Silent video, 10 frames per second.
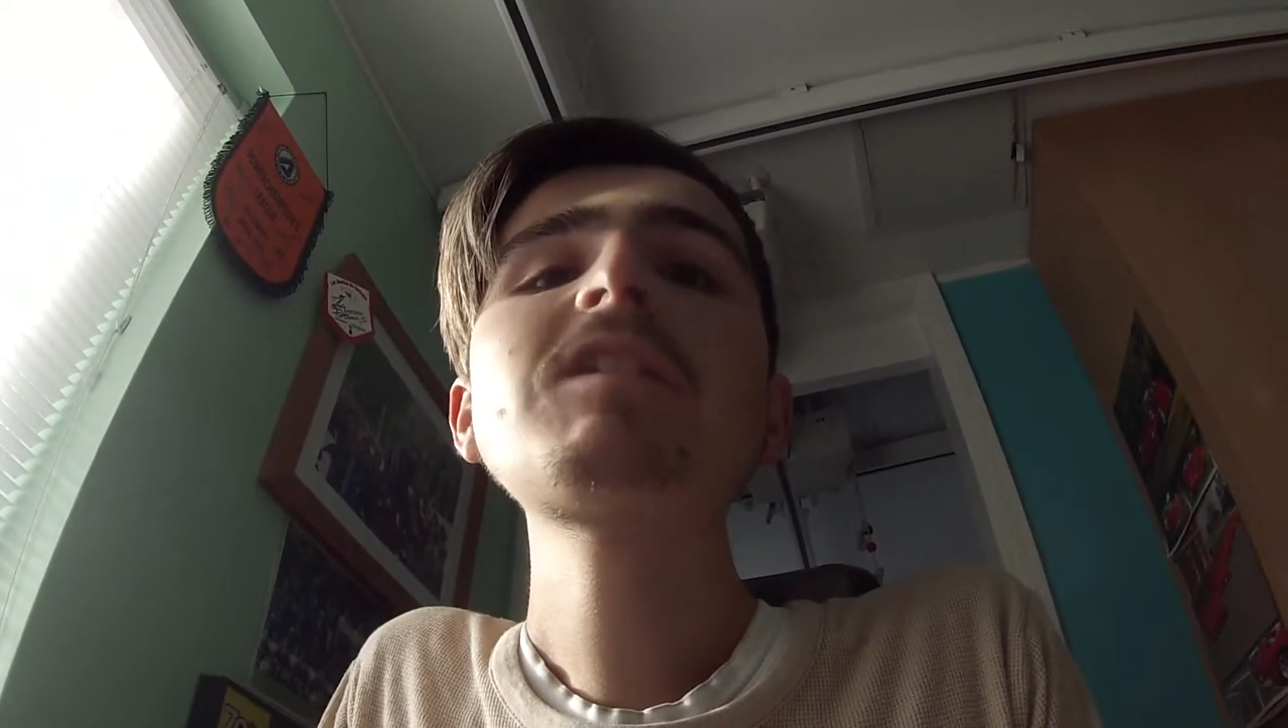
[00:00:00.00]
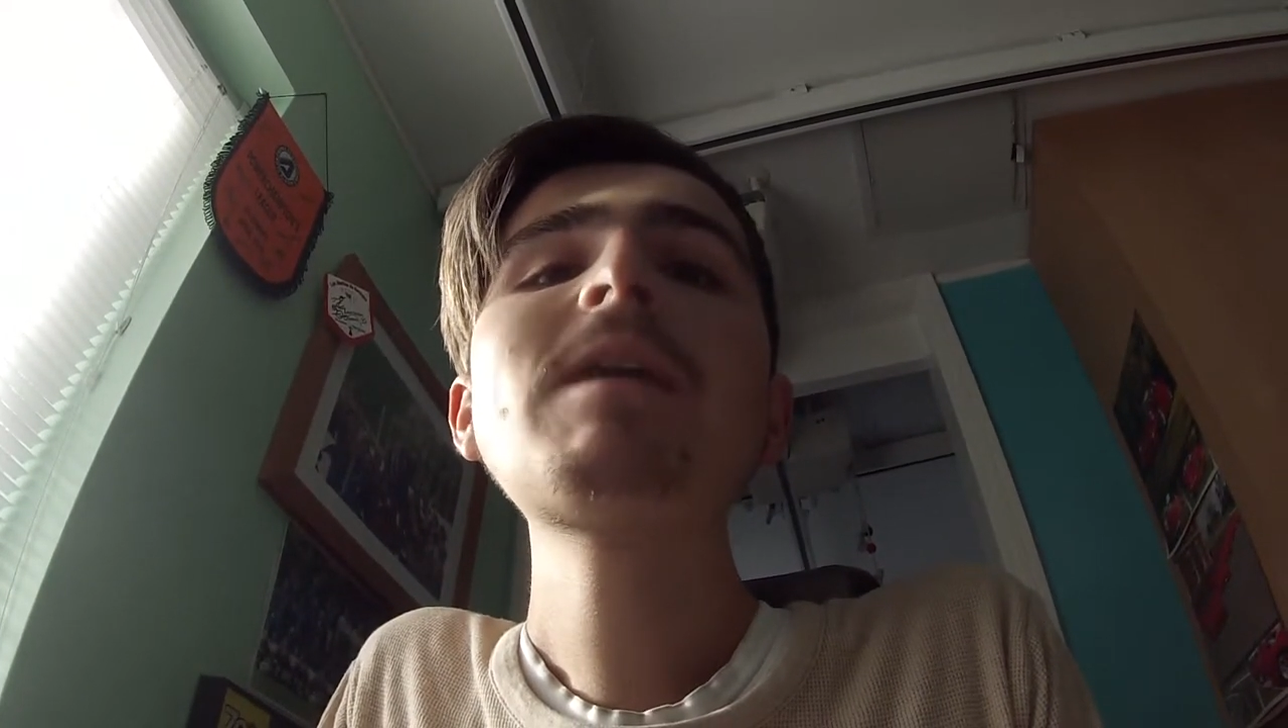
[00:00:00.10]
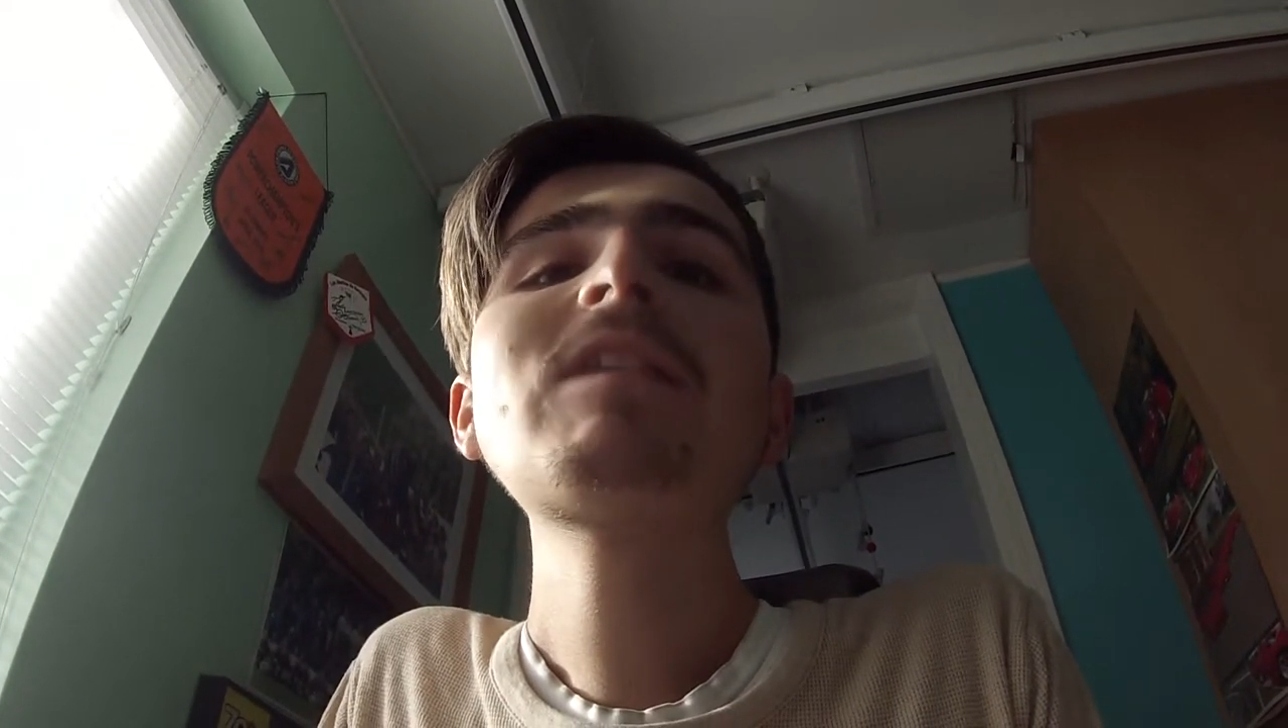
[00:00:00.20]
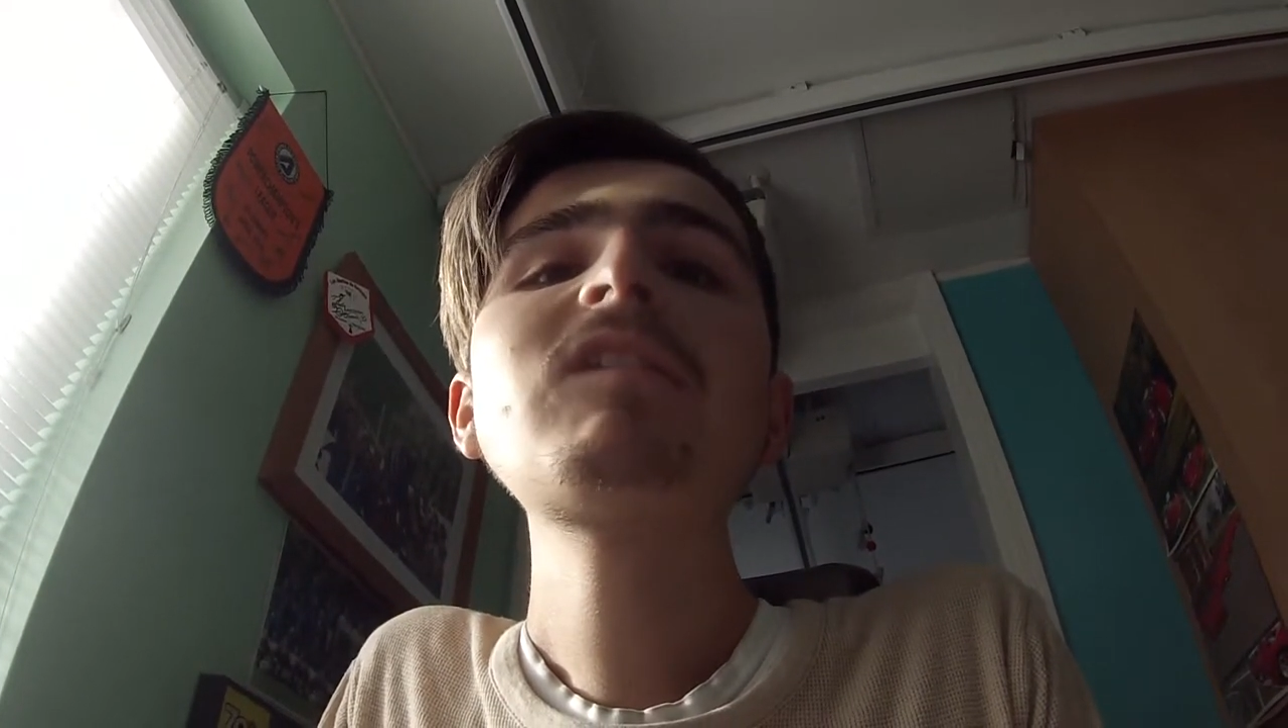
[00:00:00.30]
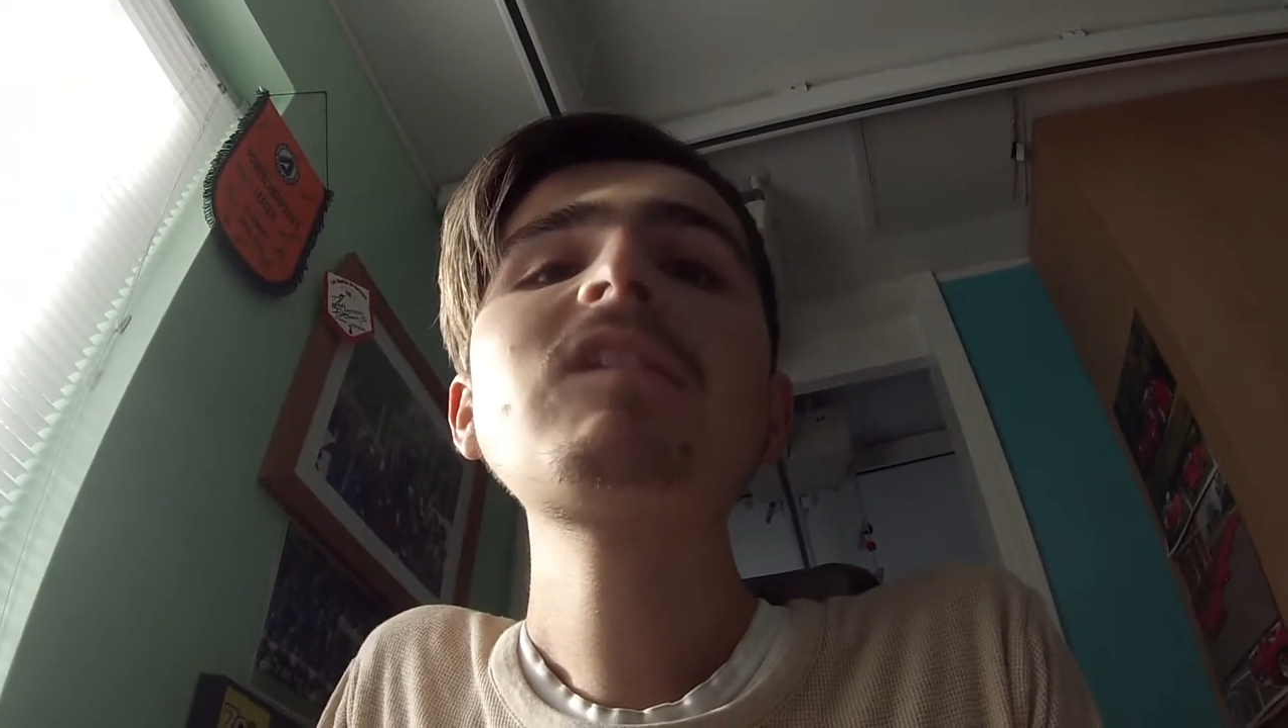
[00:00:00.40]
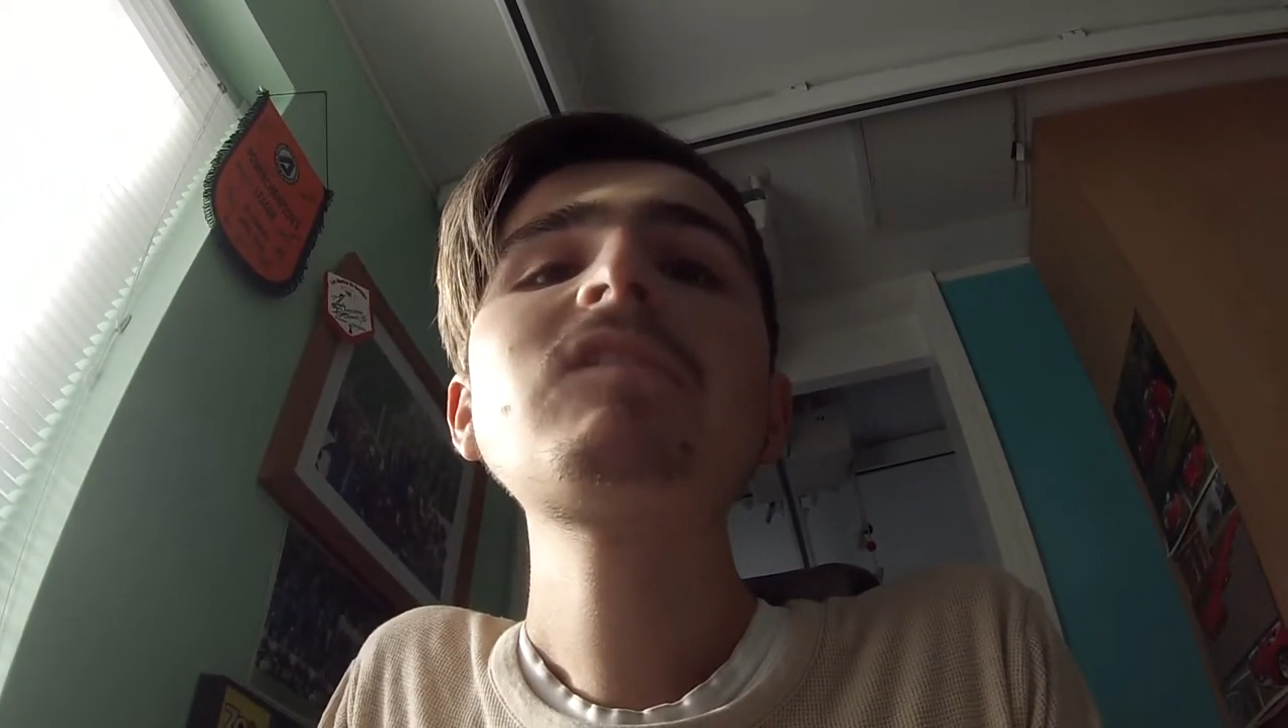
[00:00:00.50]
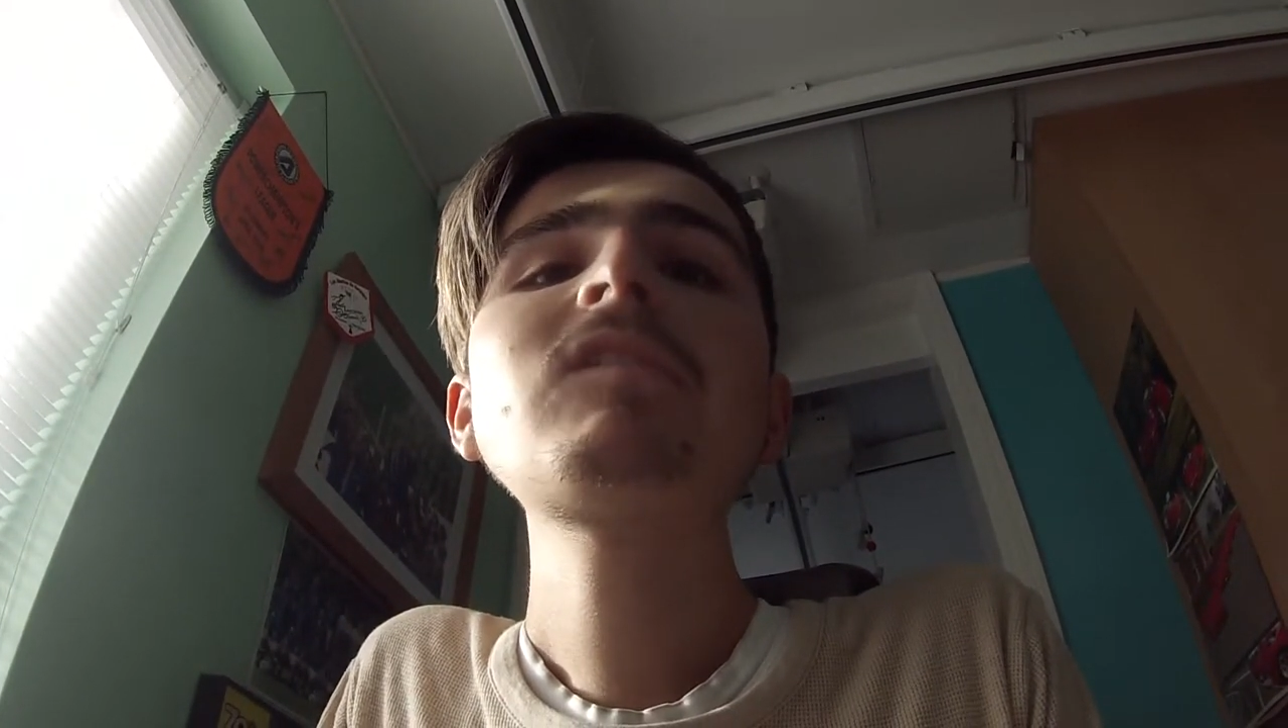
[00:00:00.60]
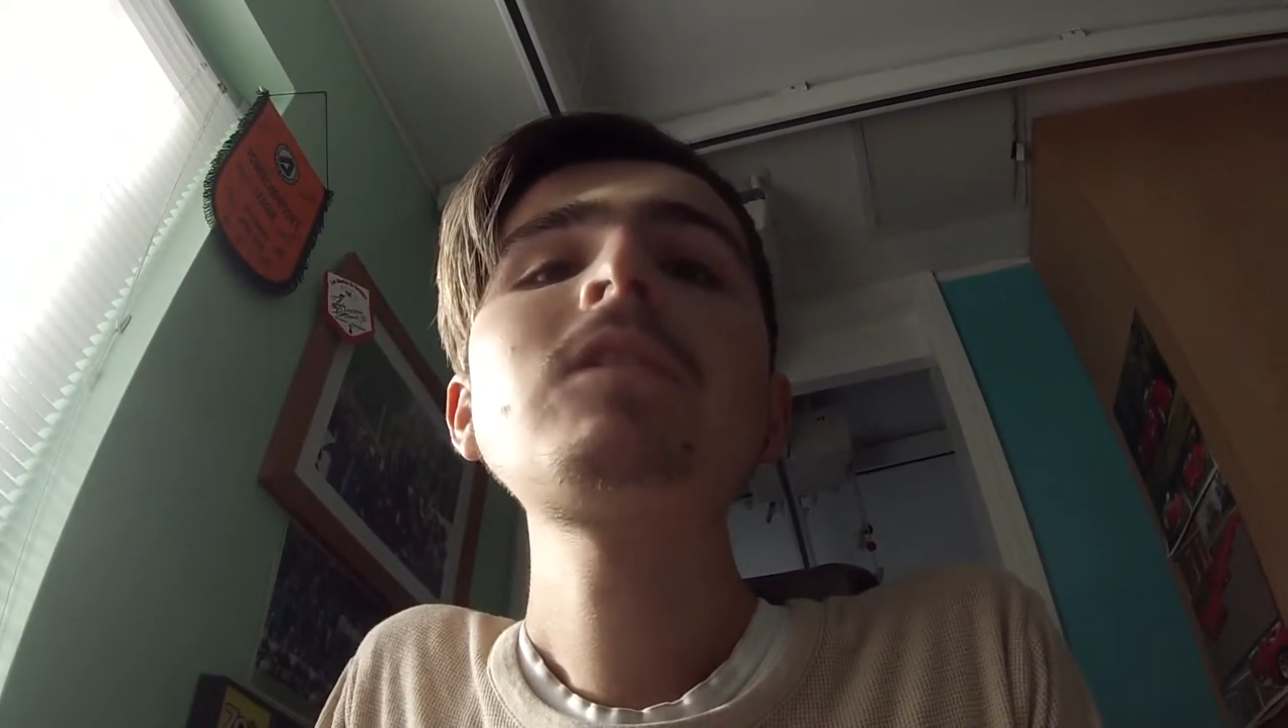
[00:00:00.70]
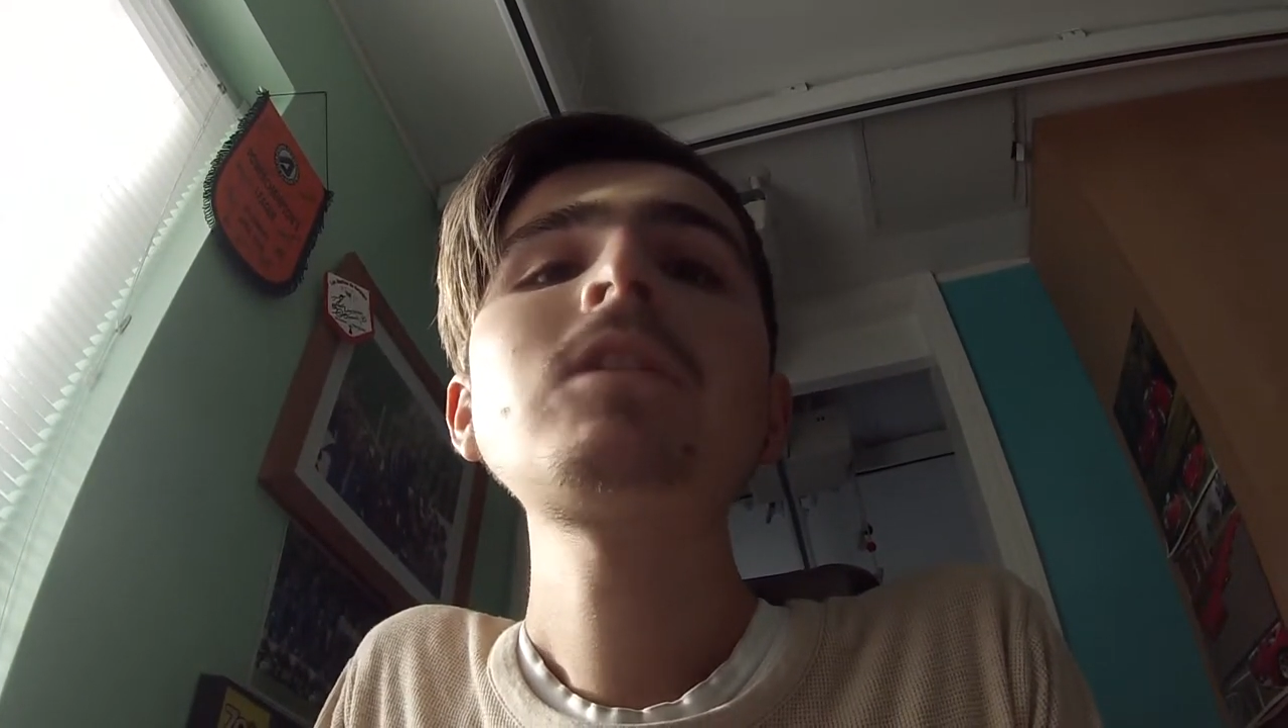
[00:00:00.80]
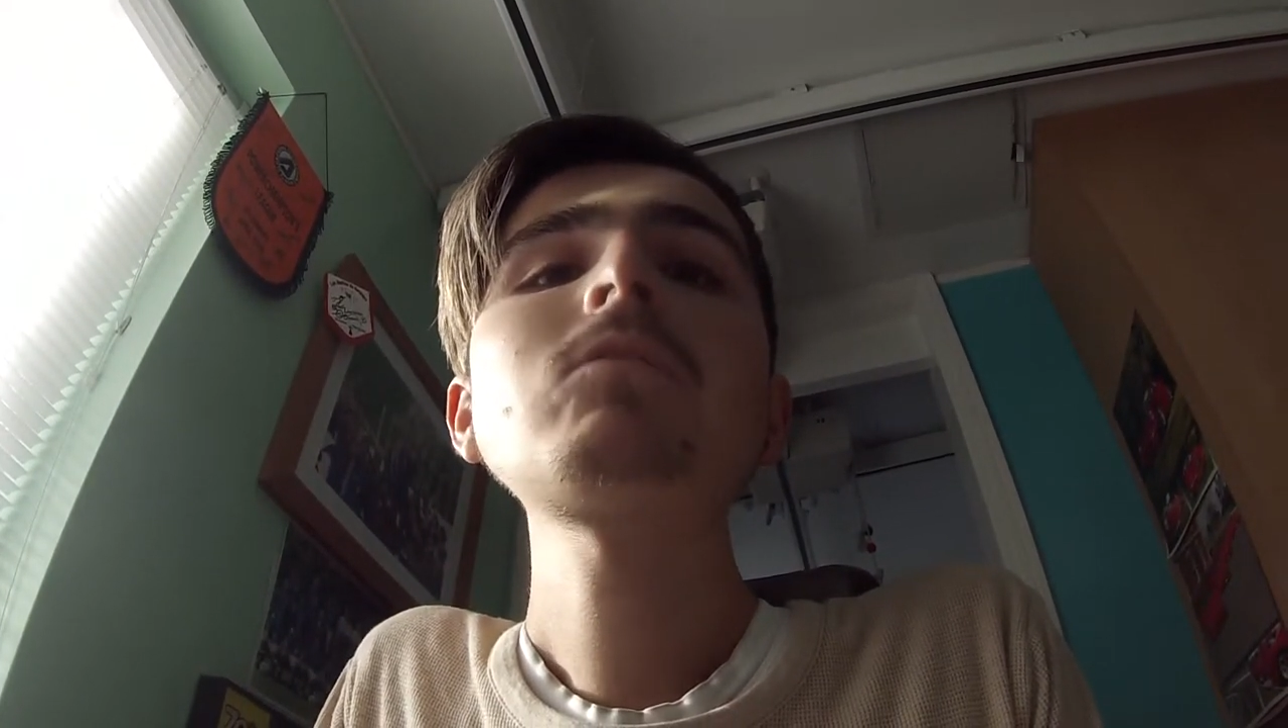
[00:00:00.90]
expenses